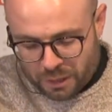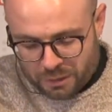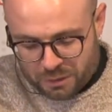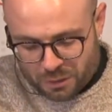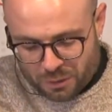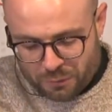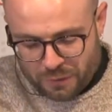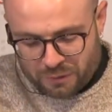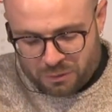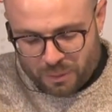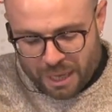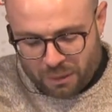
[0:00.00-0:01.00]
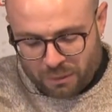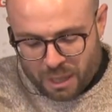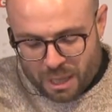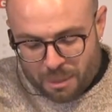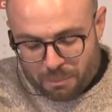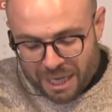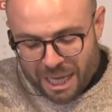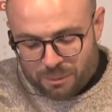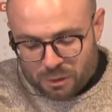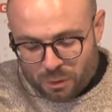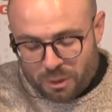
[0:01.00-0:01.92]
turn things around. My name is Lauren